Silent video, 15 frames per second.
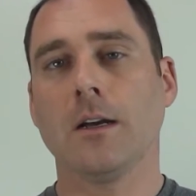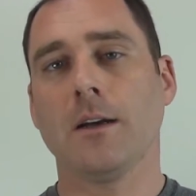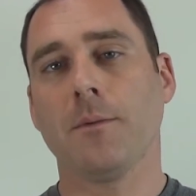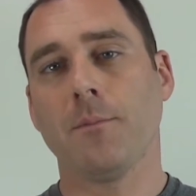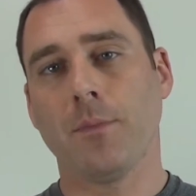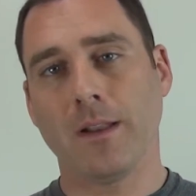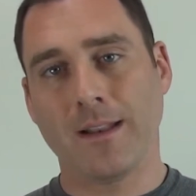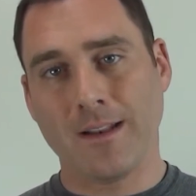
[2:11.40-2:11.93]

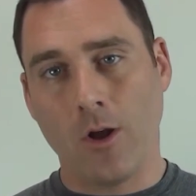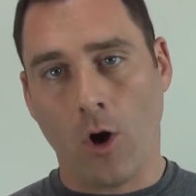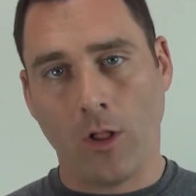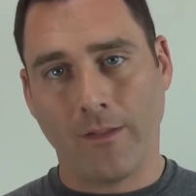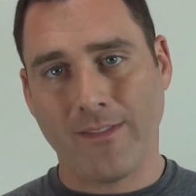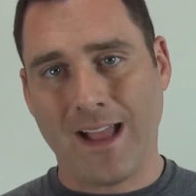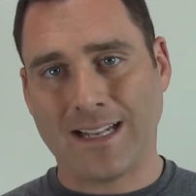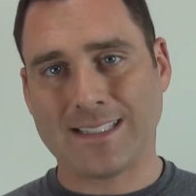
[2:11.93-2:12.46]
But
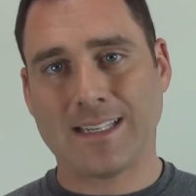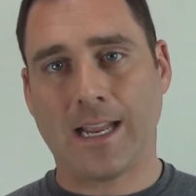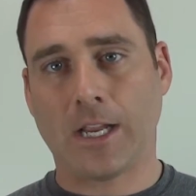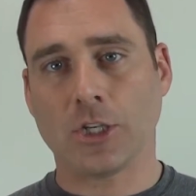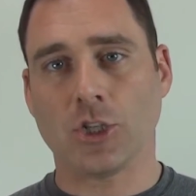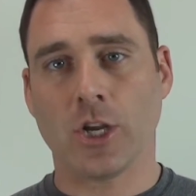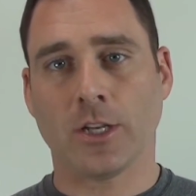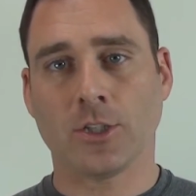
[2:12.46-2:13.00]
all of that's
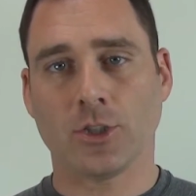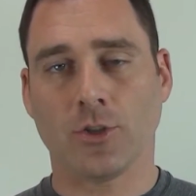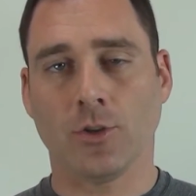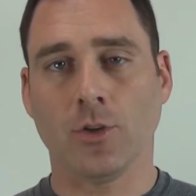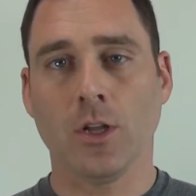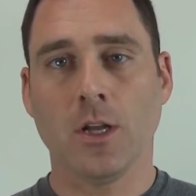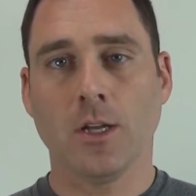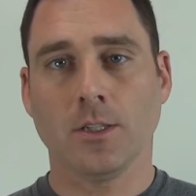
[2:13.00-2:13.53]
tangential
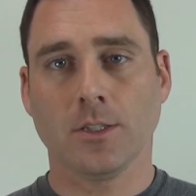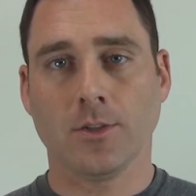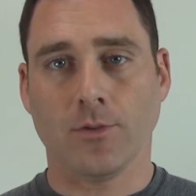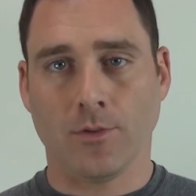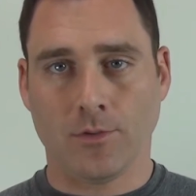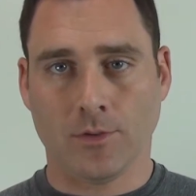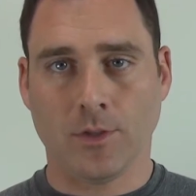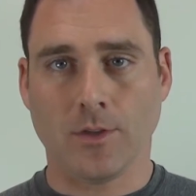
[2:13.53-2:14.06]

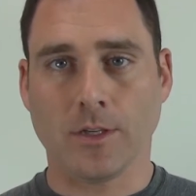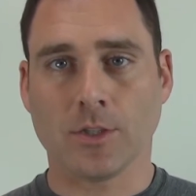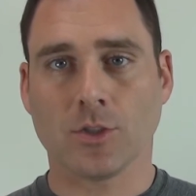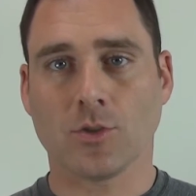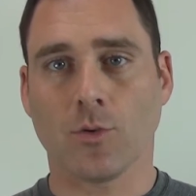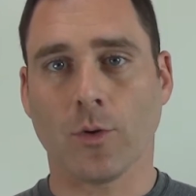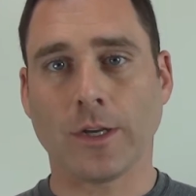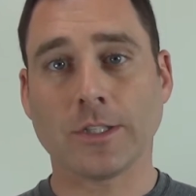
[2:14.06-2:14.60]
to this
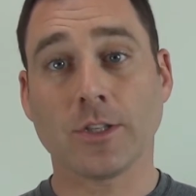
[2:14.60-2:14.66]
story.